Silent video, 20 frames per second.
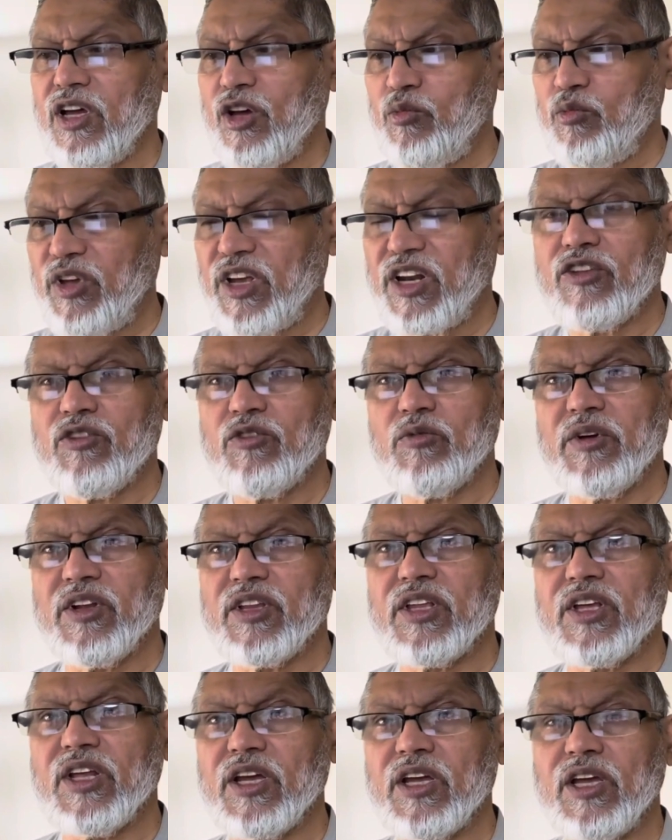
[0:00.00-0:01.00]
May Allah subhanahu
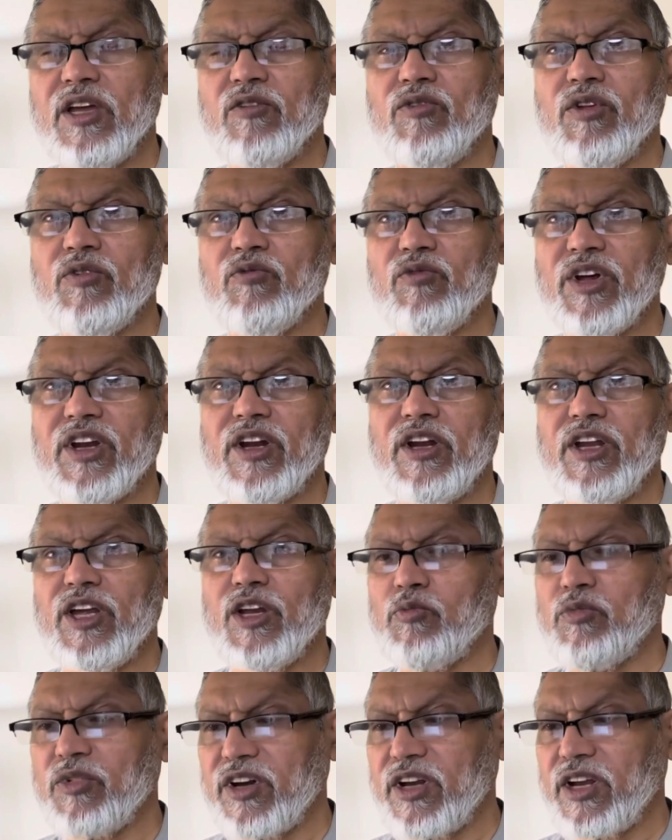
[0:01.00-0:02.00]
wa ta'ala give them victory
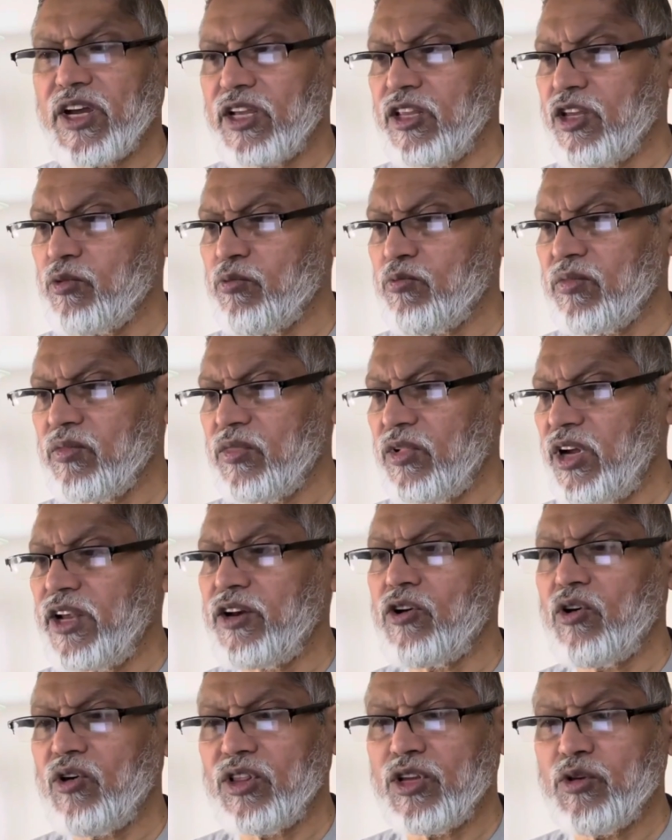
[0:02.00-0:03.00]
and protect them
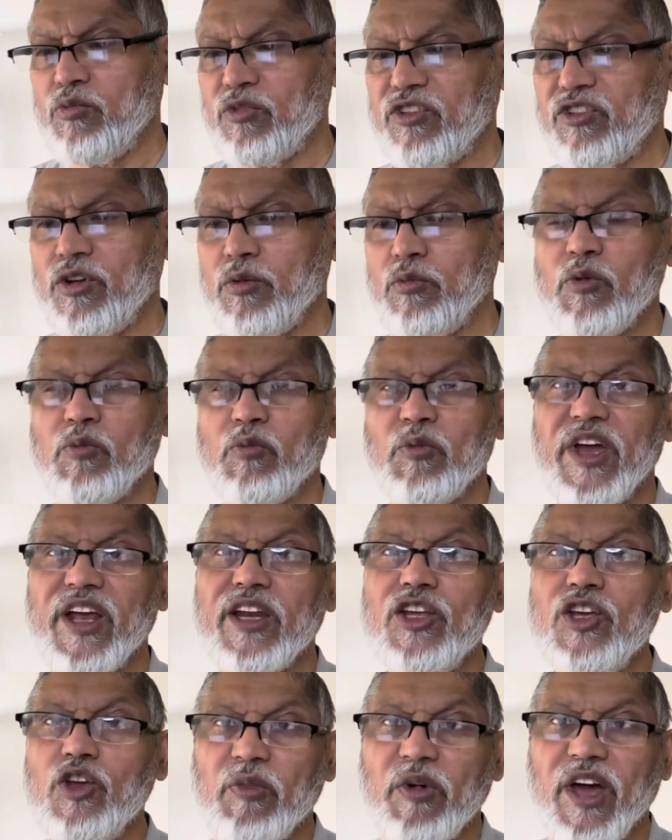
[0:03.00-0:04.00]
and all the Muslim Ummah
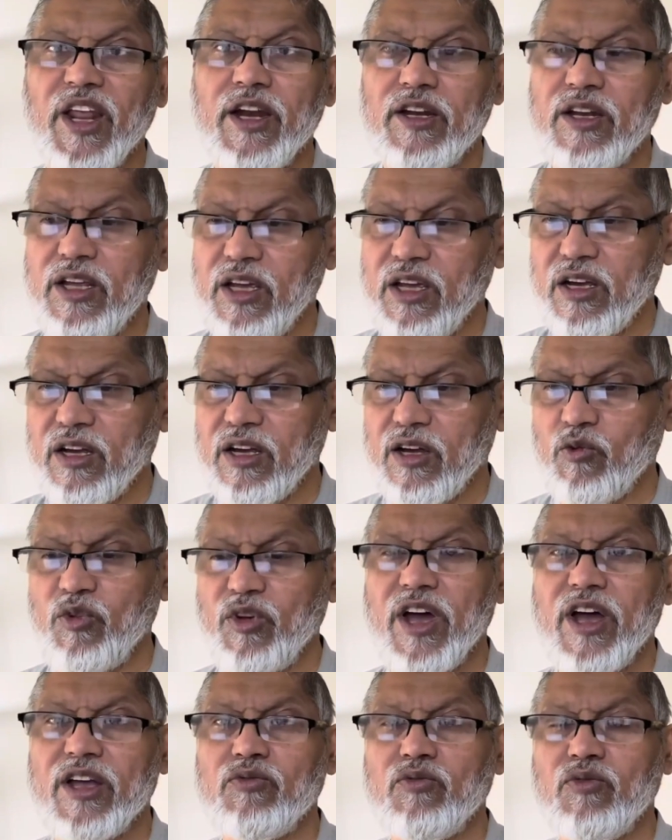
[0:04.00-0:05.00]
and humanity.
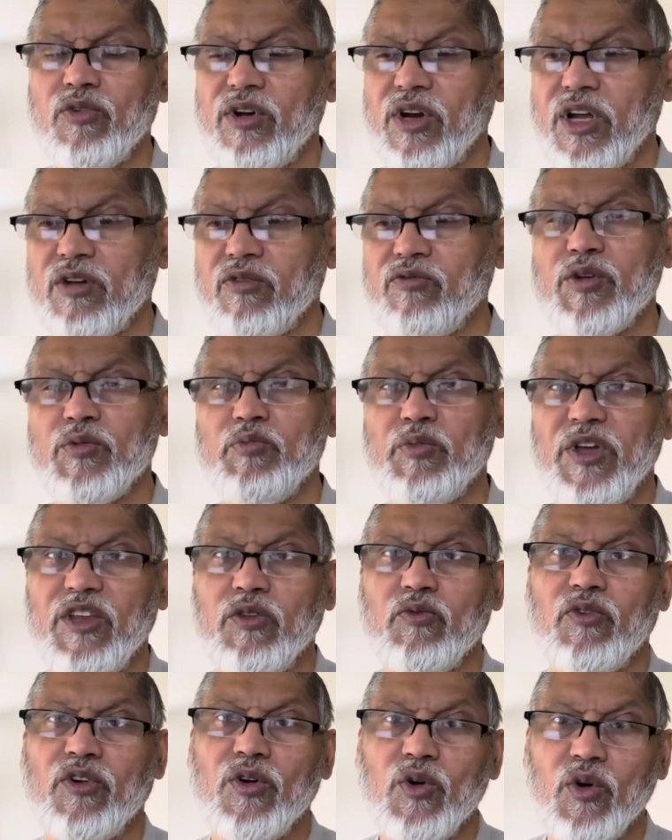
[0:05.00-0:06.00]
We ask for love and peace
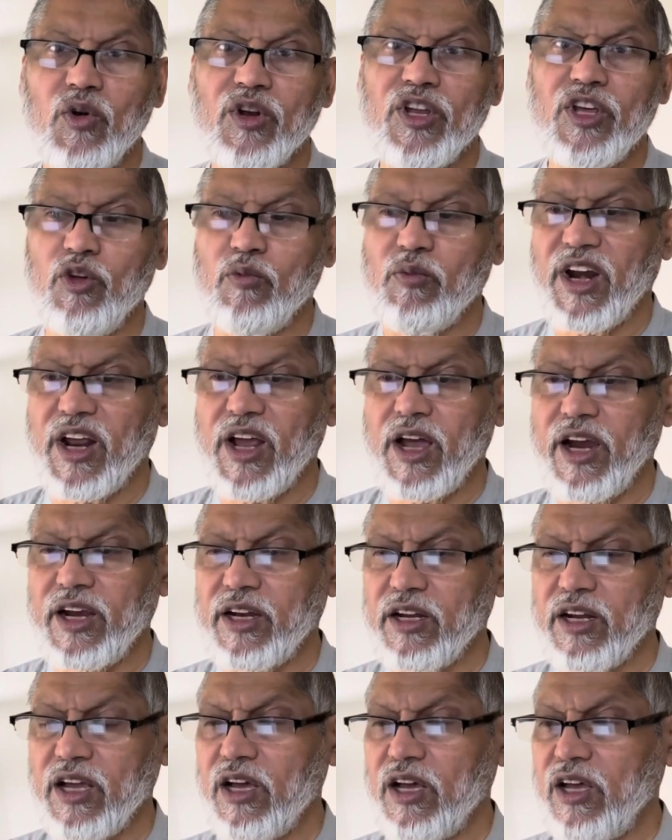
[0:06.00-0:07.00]
for whole humankind.
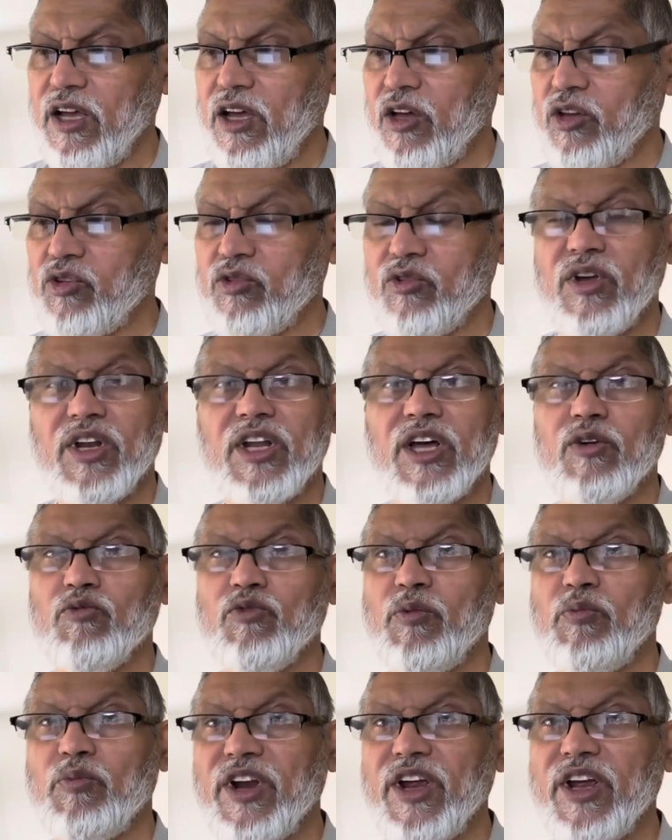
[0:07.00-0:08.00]
So Allah,
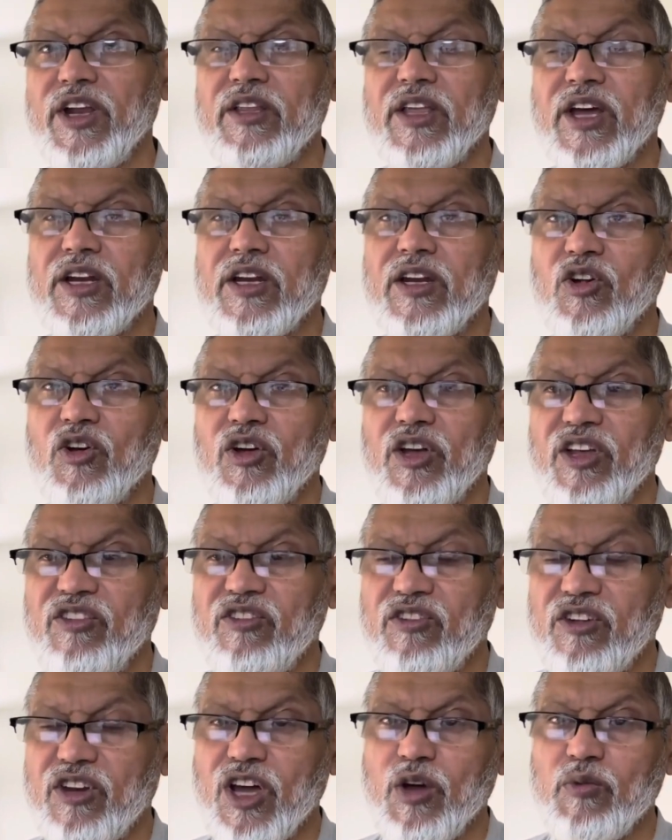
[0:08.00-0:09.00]
we pray that
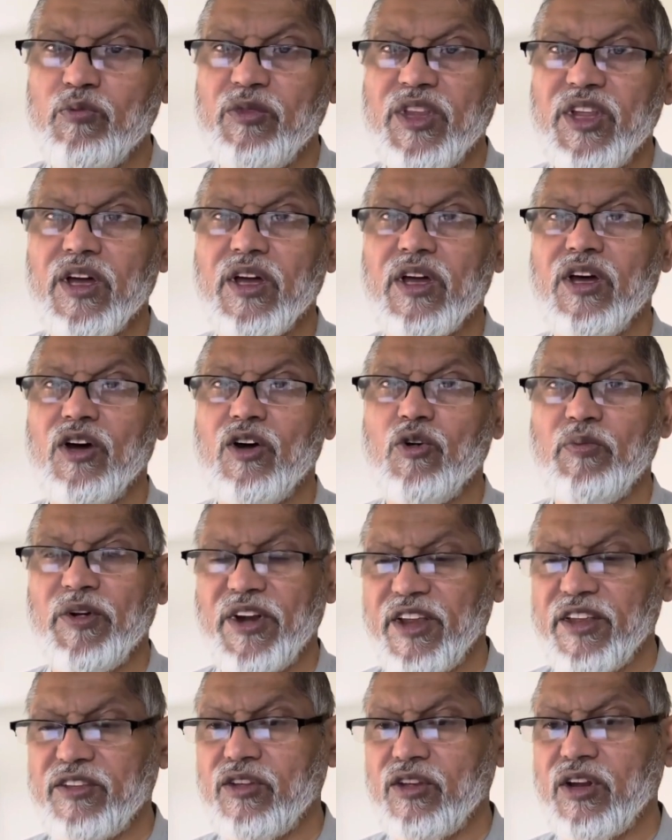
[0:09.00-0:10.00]
stop the
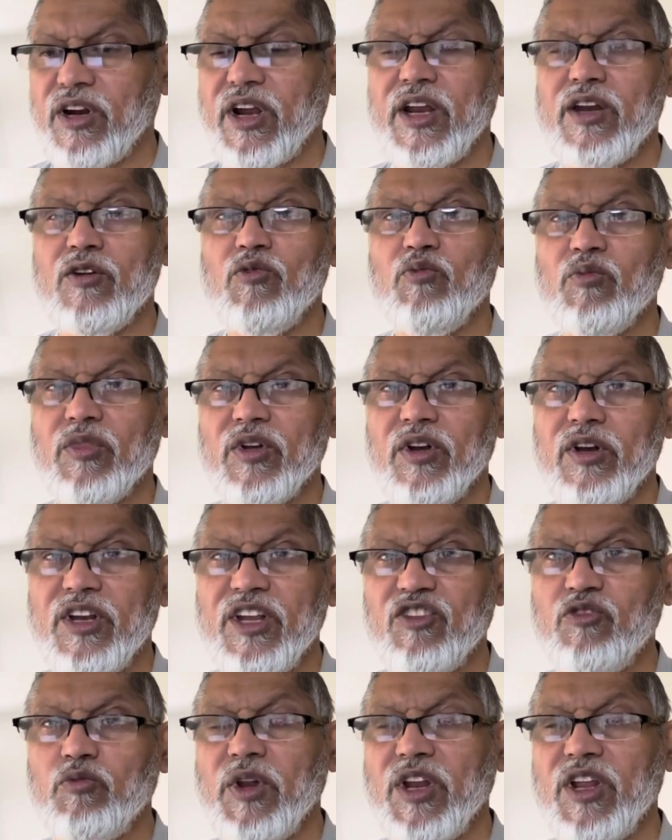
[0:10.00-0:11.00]
oppressor and
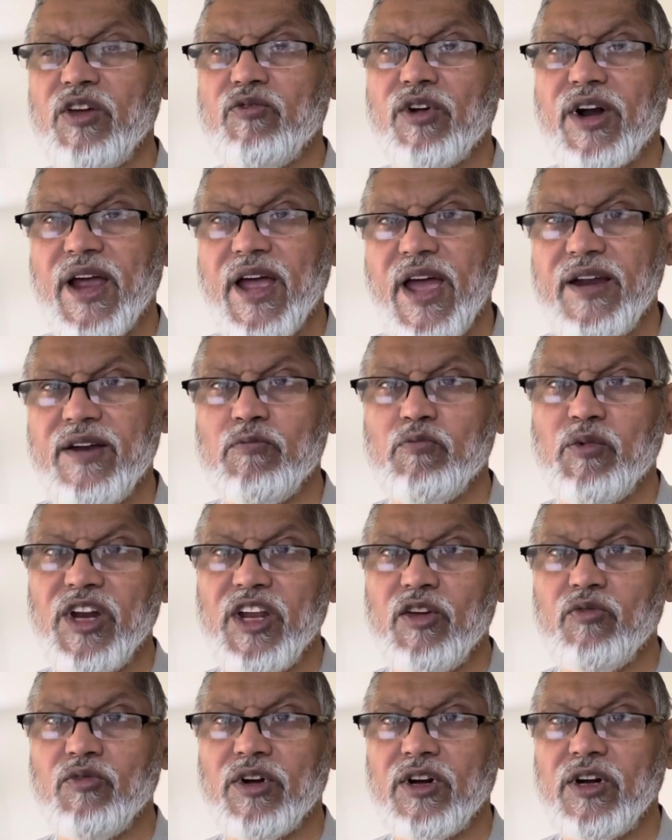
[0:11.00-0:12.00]
disbeliever and
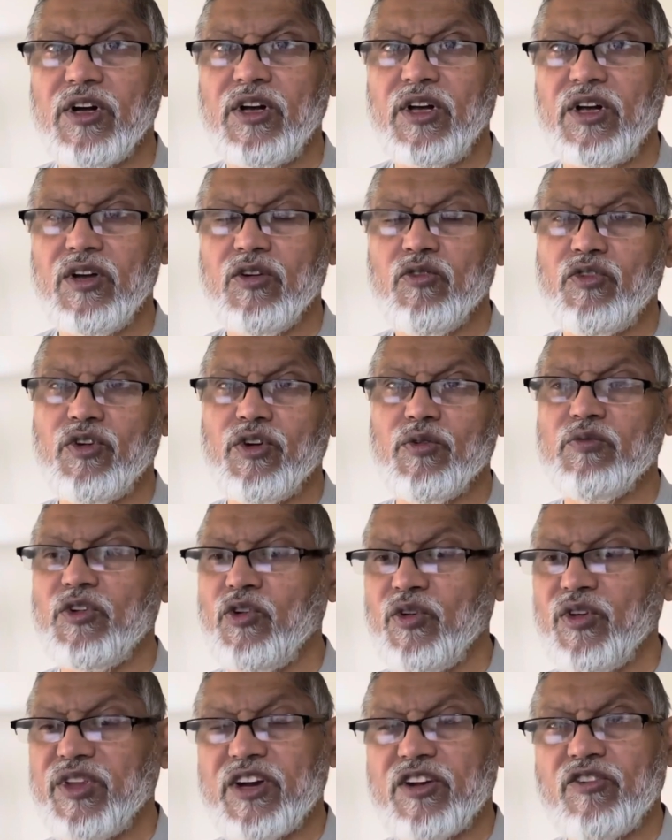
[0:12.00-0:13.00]
believer from
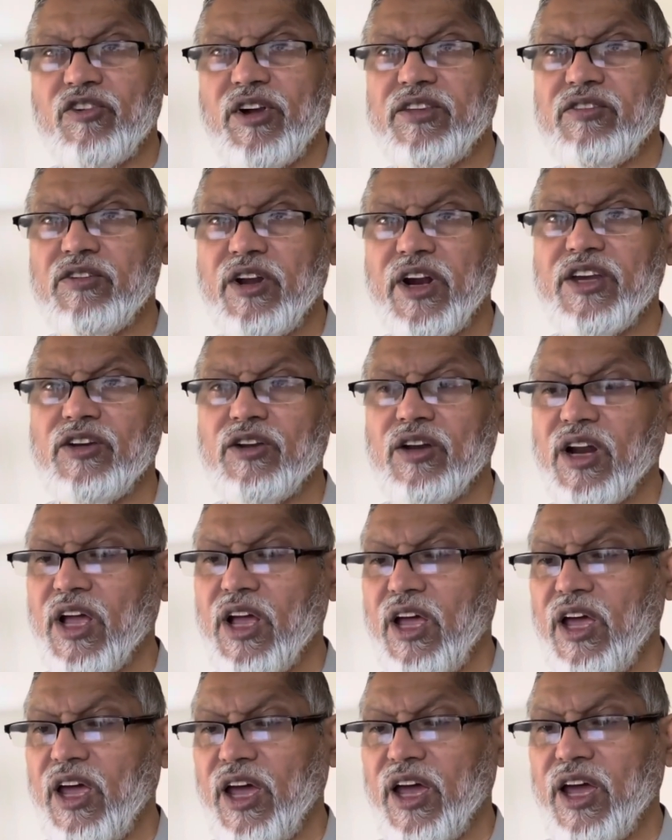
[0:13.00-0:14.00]
doing the transgression
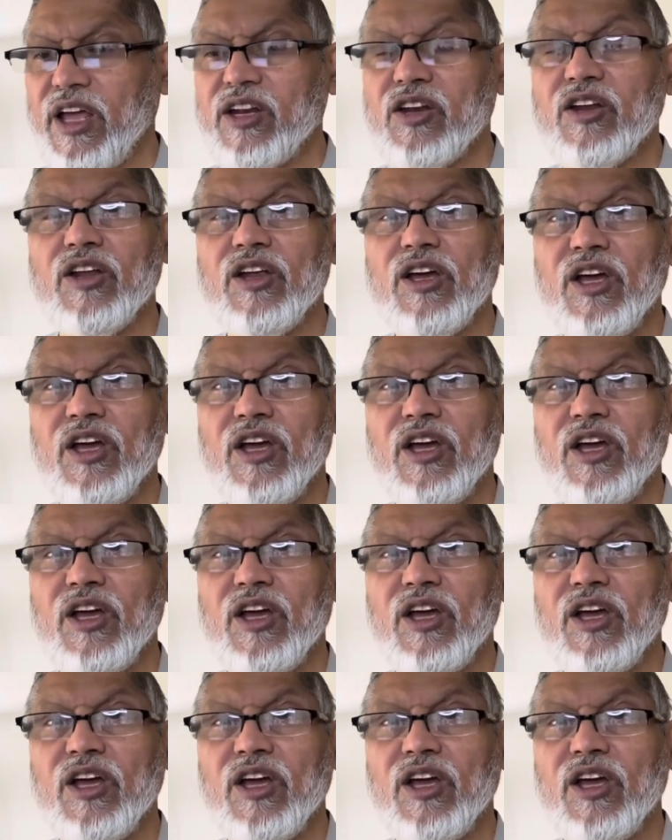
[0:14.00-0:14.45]
and